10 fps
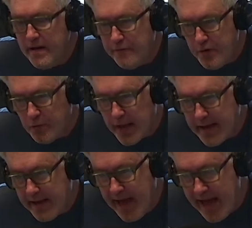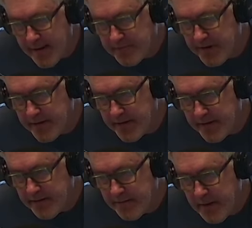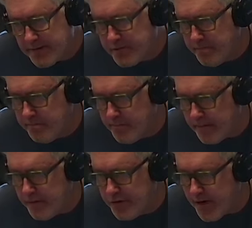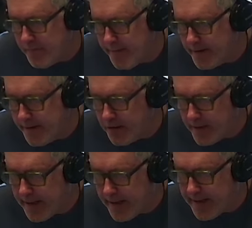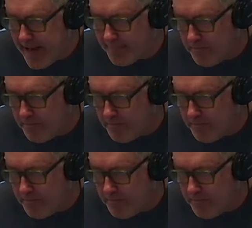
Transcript: If you like Hampton, you sound maybe like you like Hampton